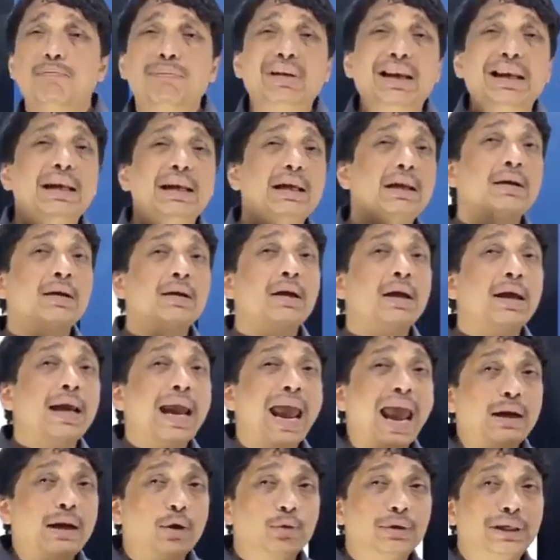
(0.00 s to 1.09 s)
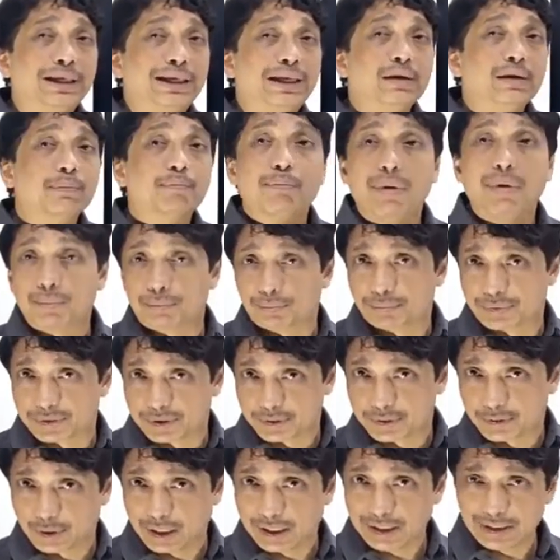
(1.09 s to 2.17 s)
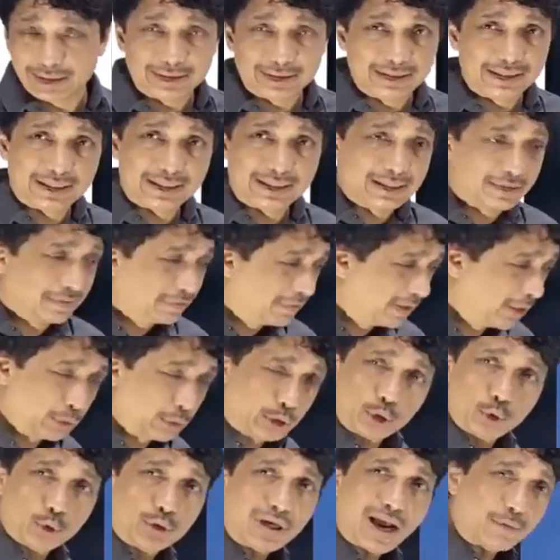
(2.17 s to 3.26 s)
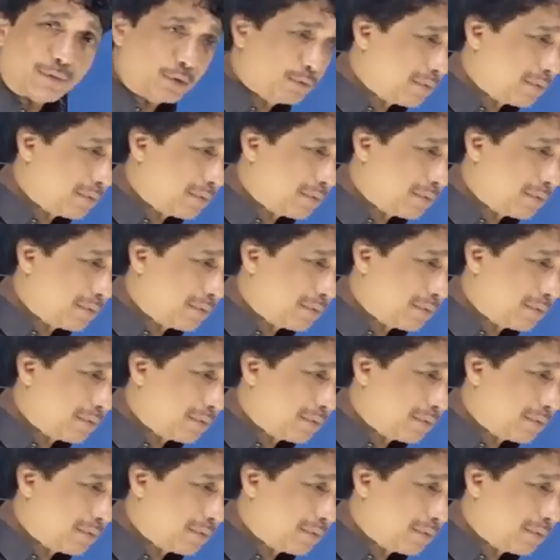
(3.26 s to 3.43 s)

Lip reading: million endothelial pumps. Okay, this is a figure which you don't